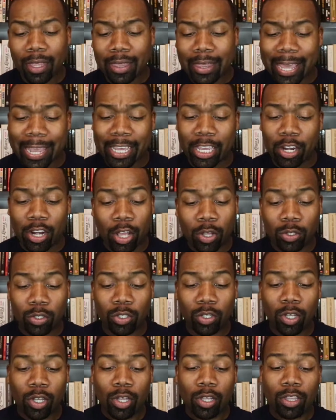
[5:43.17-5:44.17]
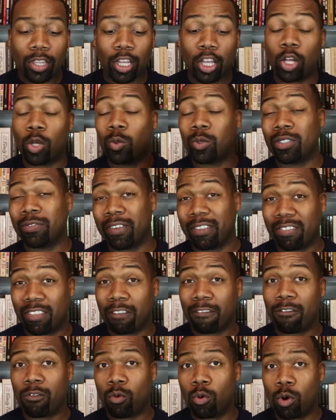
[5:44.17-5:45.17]
thank you notes, the goal was
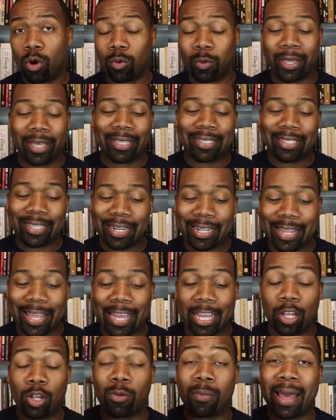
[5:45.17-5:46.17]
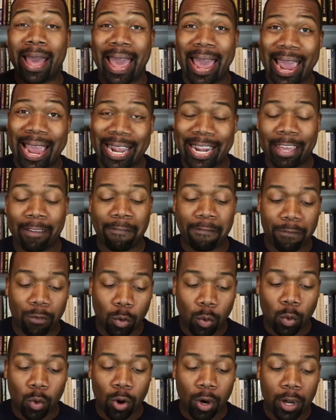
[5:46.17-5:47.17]
54. We exceeded that goal by
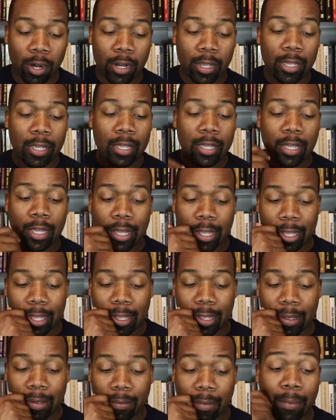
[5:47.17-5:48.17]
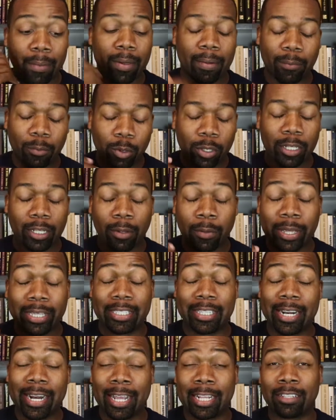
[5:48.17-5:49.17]
84. We
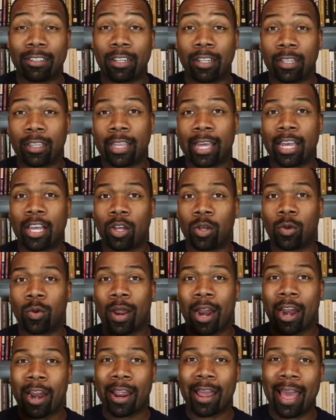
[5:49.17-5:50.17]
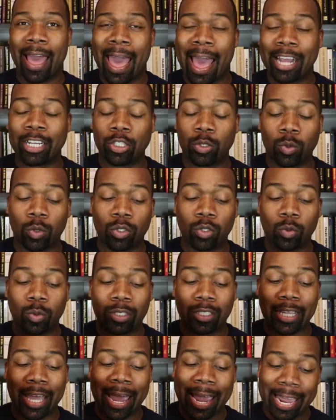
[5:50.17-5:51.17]
exceeded that goal. Our actuals
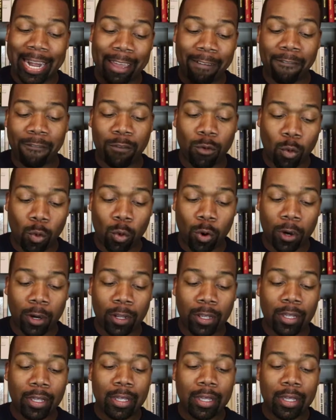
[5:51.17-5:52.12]
was 84.